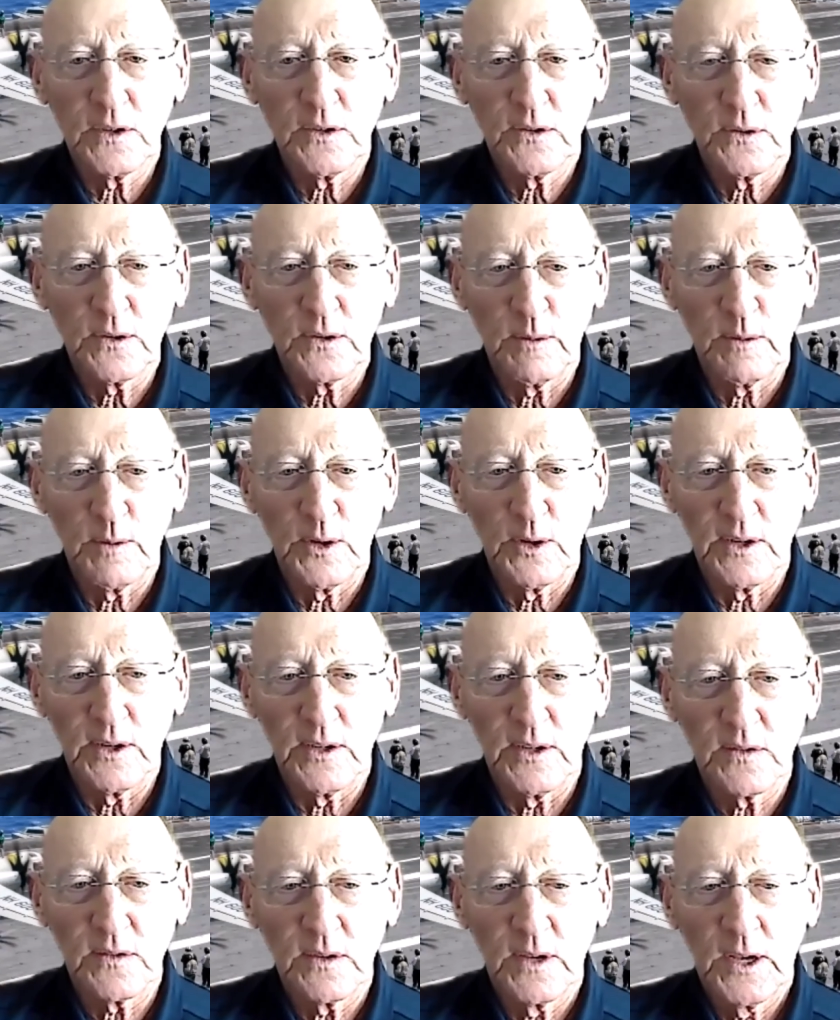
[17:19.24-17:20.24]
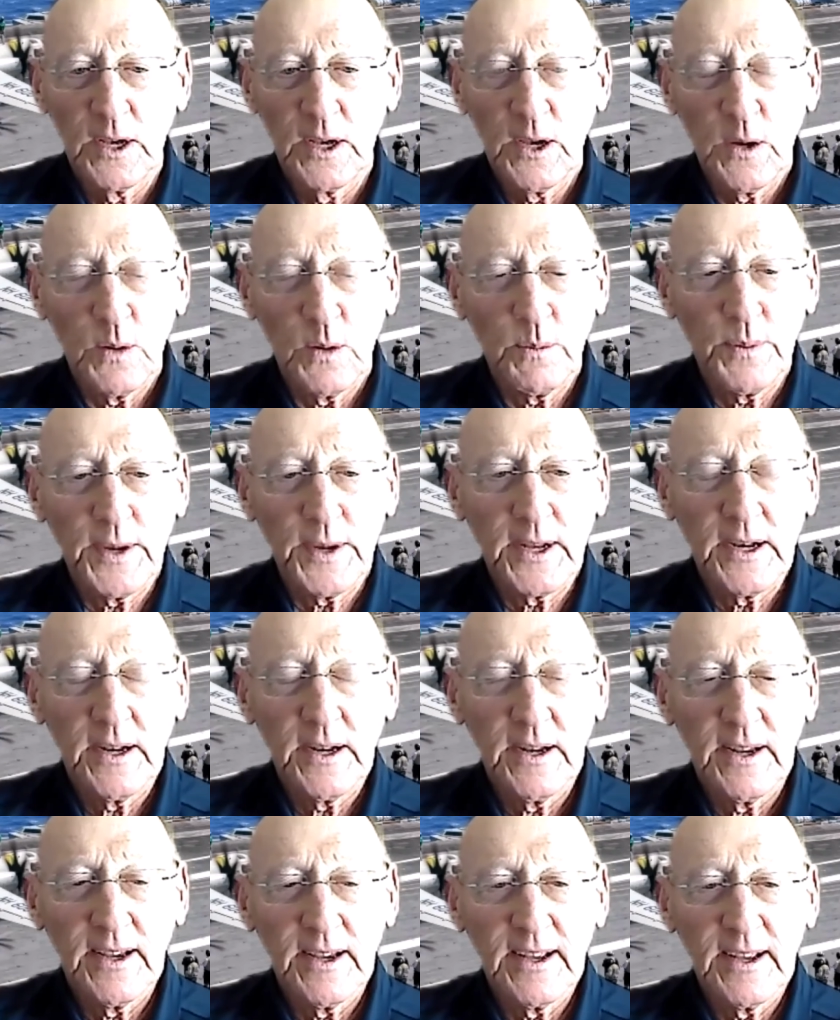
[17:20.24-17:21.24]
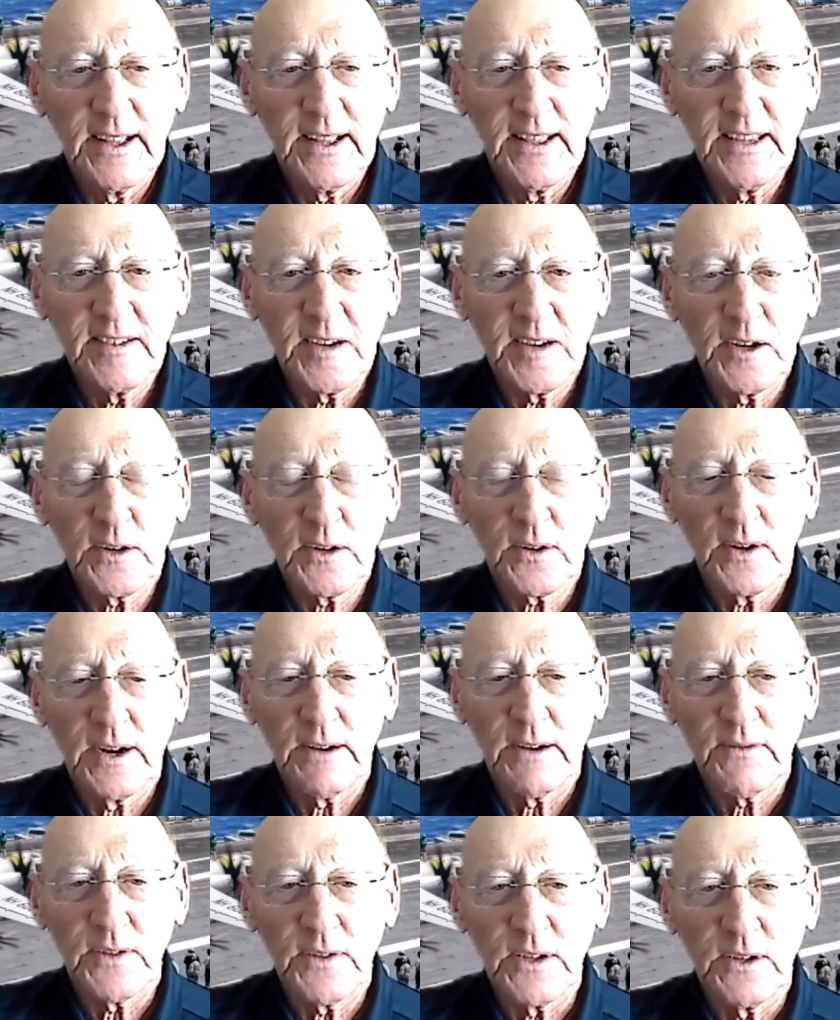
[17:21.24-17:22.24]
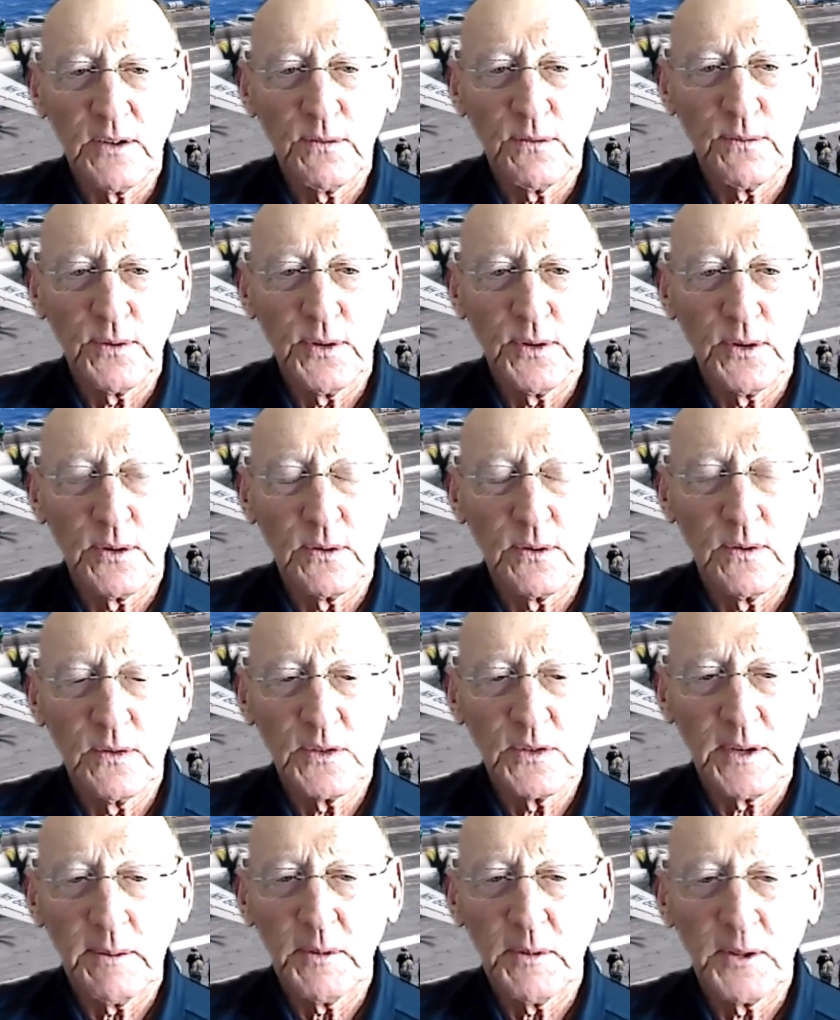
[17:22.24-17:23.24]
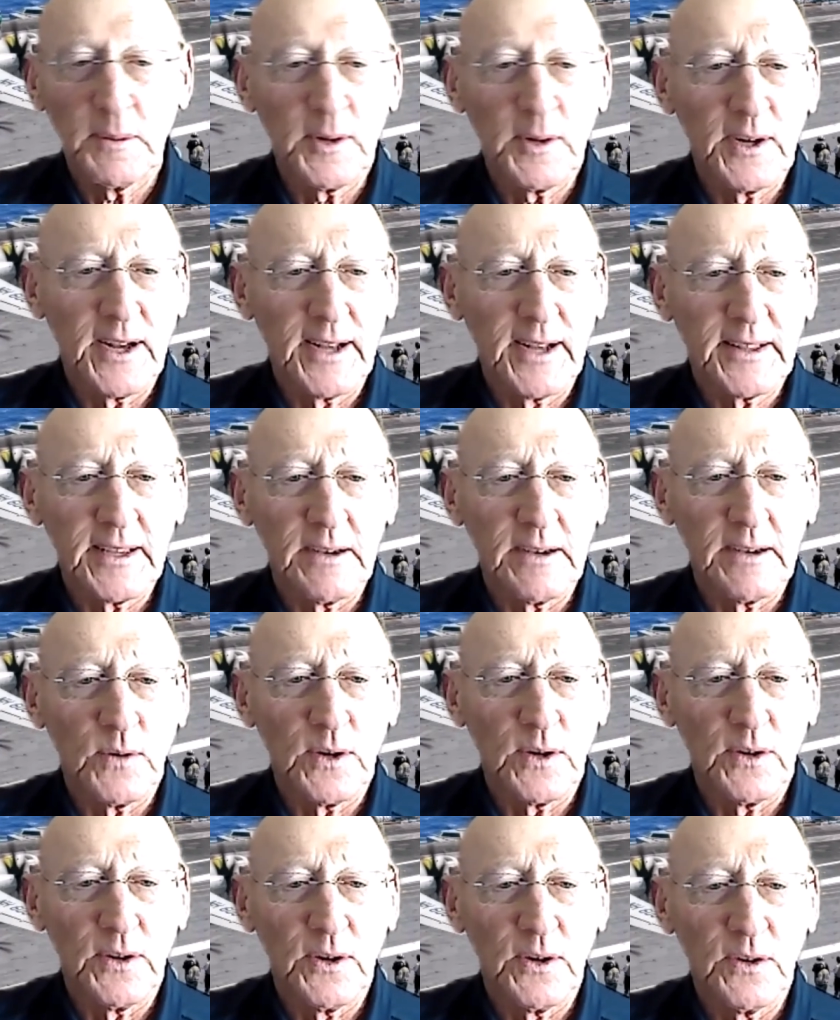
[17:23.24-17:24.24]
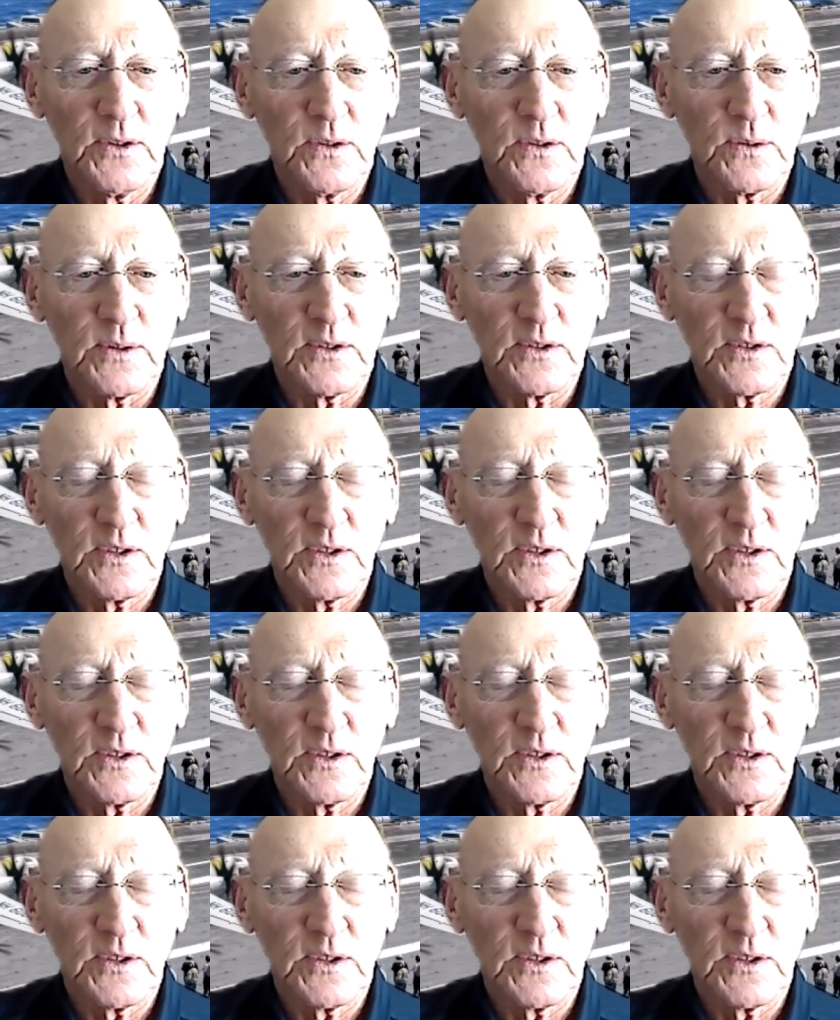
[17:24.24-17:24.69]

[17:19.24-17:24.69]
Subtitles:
communities, but these aircraft that you flew, some of them are not that well known to us.